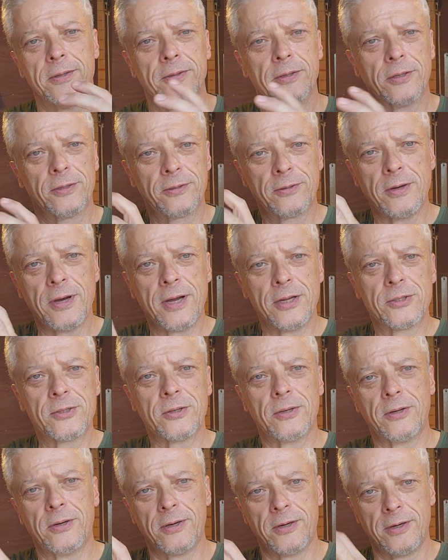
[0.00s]
The thoughts
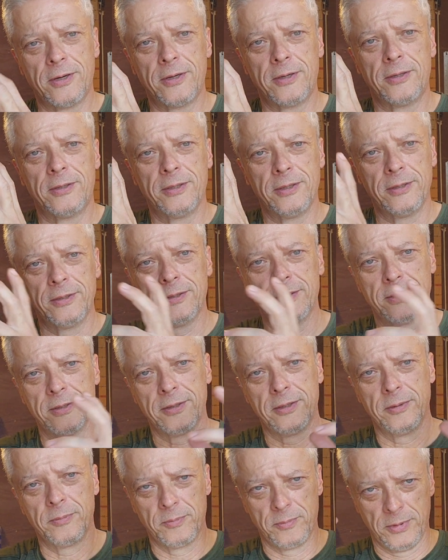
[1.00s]
are
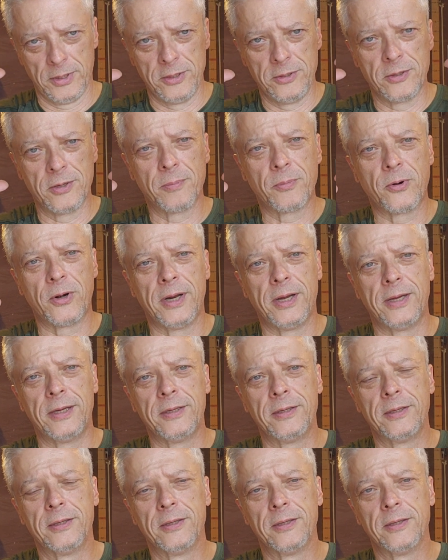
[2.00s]
in your brain,